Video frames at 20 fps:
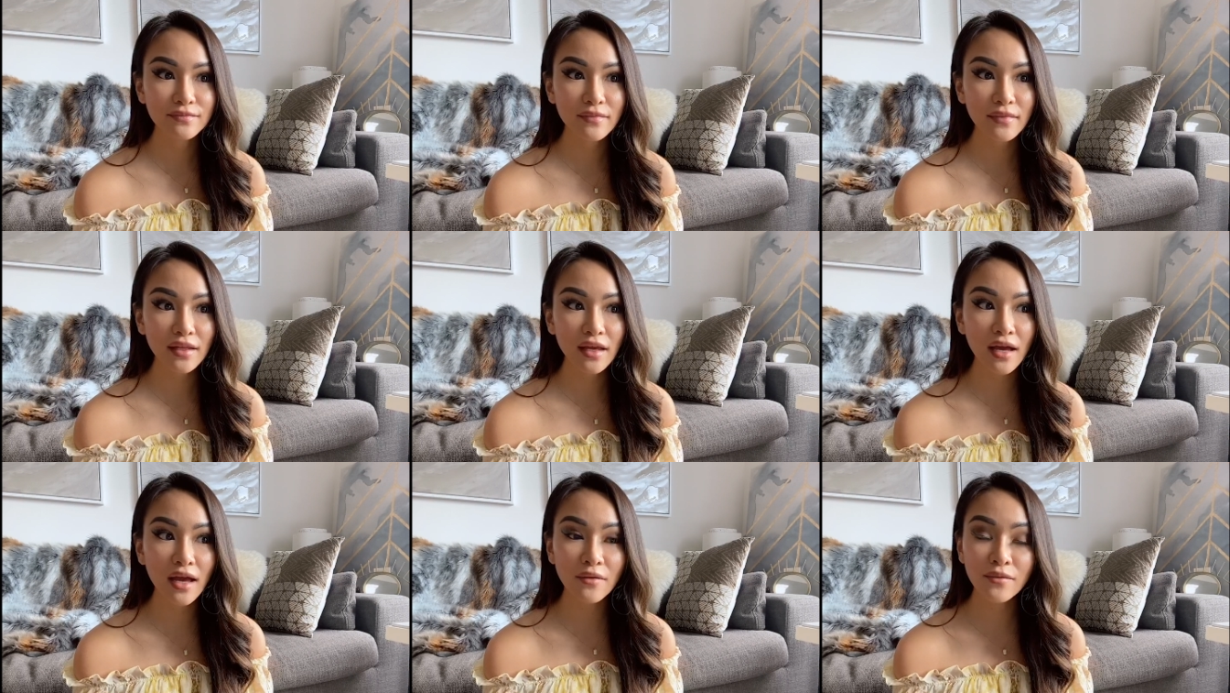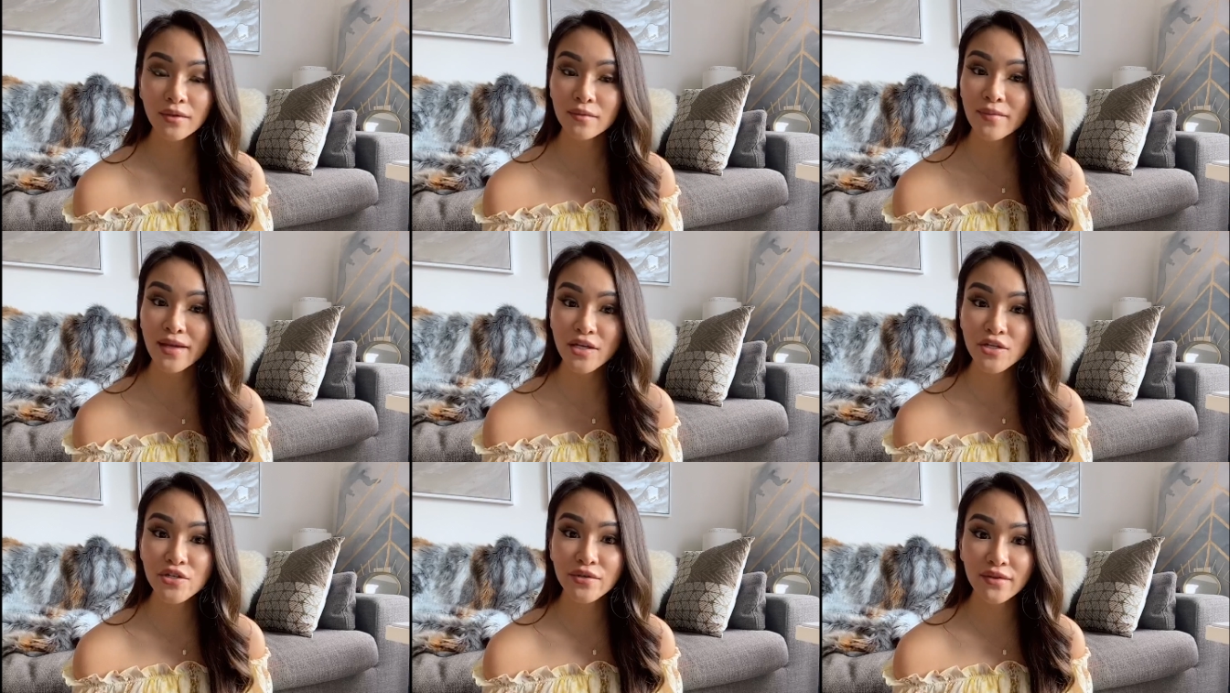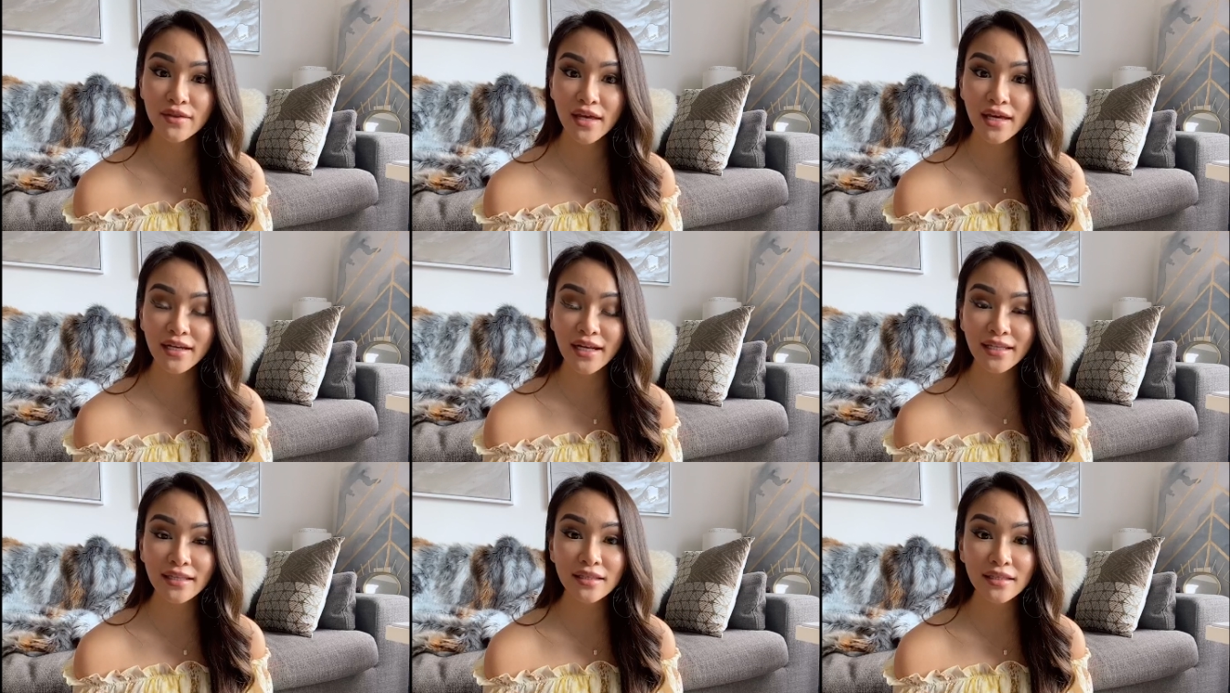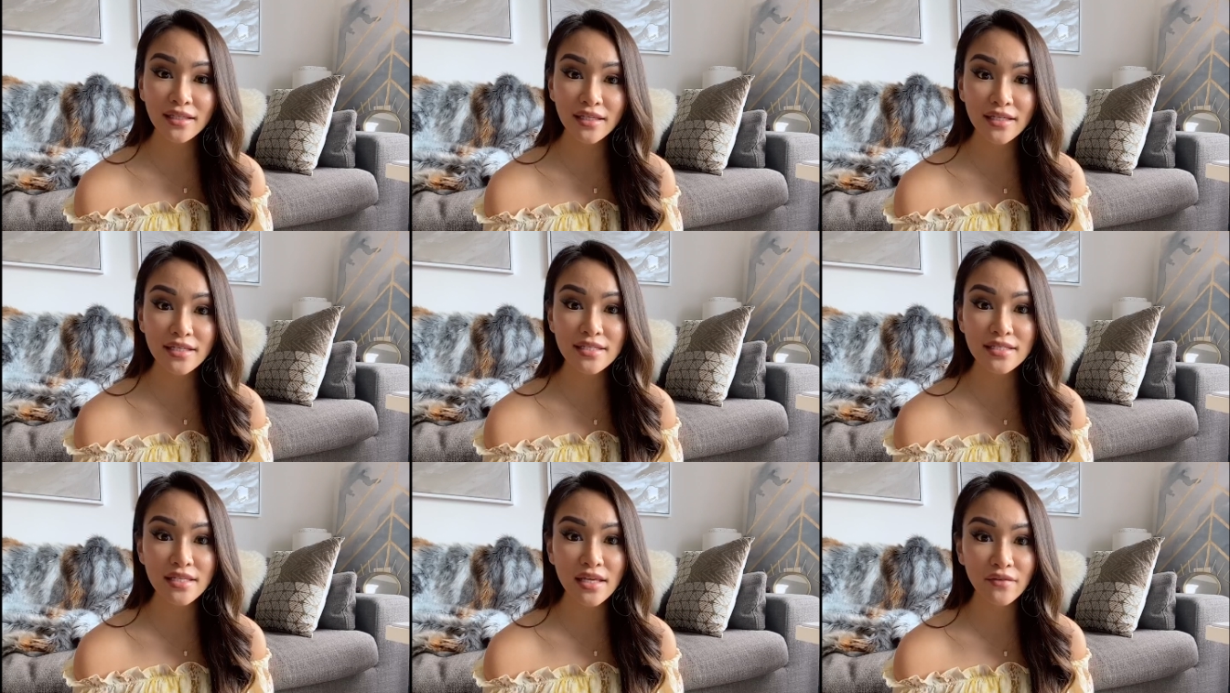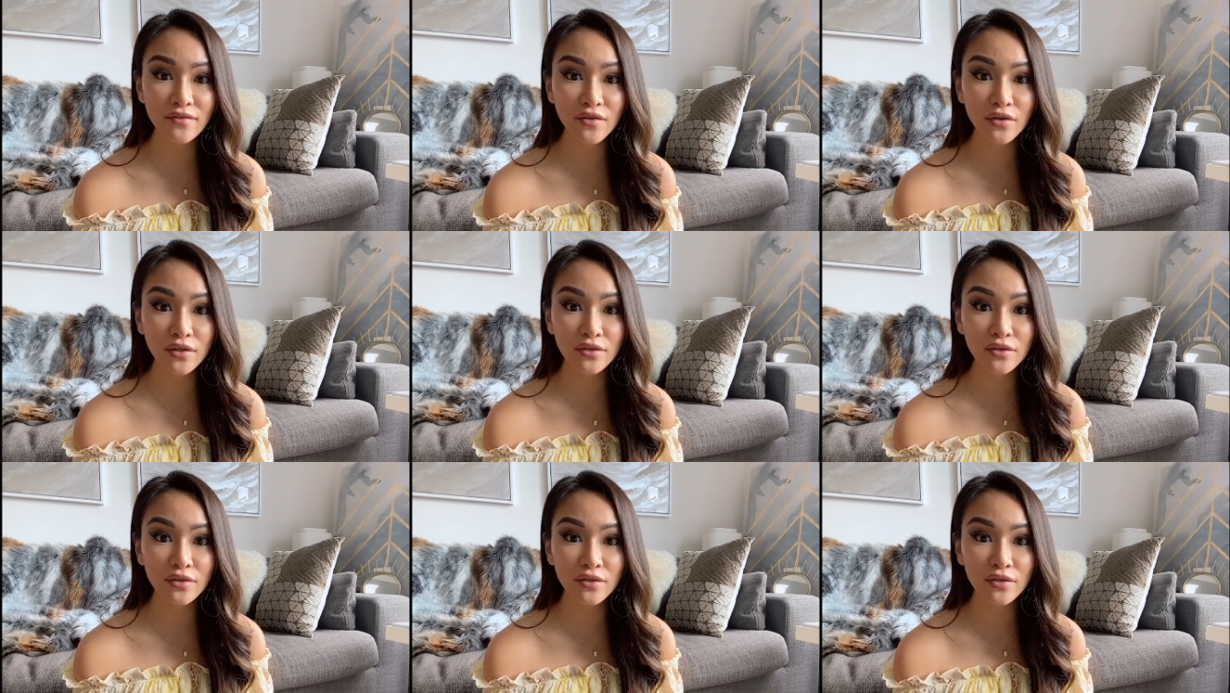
I would make sure that at least if your